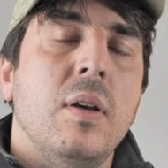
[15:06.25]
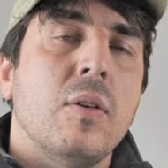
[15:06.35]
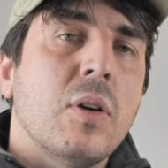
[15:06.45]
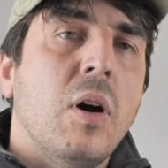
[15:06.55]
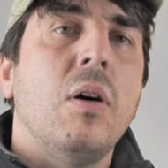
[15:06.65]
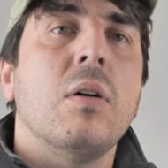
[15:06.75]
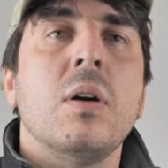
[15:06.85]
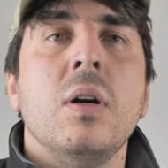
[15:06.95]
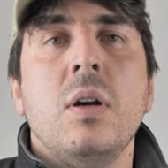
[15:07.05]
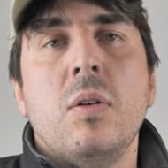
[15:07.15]
a
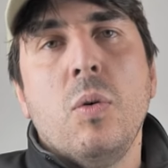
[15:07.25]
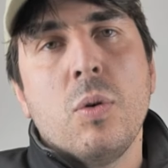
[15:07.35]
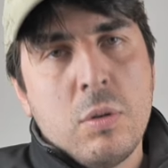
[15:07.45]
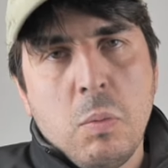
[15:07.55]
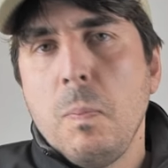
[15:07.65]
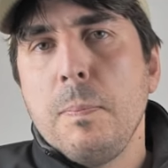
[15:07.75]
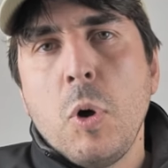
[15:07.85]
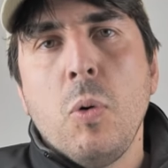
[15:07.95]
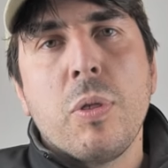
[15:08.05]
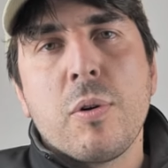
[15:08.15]
car or
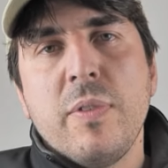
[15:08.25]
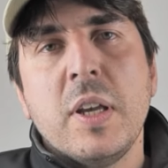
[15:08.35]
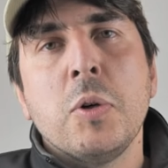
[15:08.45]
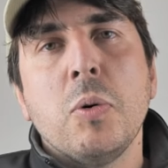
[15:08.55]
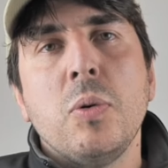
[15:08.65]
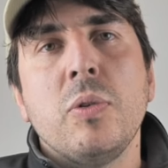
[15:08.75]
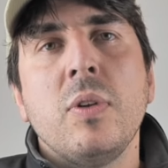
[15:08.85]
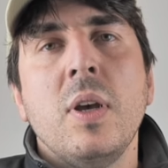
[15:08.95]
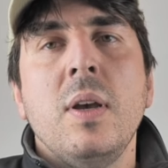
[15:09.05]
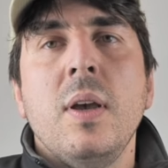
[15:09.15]
other vehicles